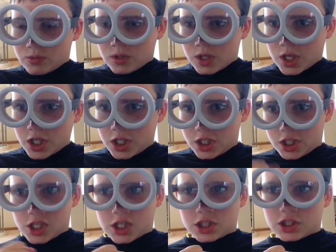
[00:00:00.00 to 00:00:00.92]
Um,
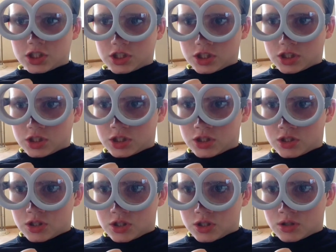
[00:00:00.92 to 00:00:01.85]
yes.
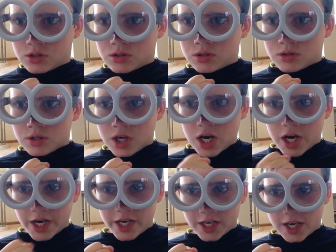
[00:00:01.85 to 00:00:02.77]

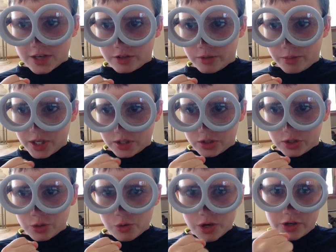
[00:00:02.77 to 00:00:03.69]
I get to be
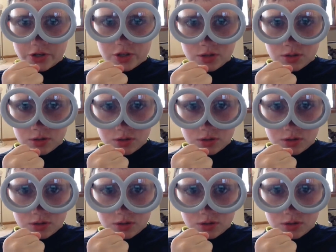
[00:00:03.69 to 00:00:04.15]
Stuart.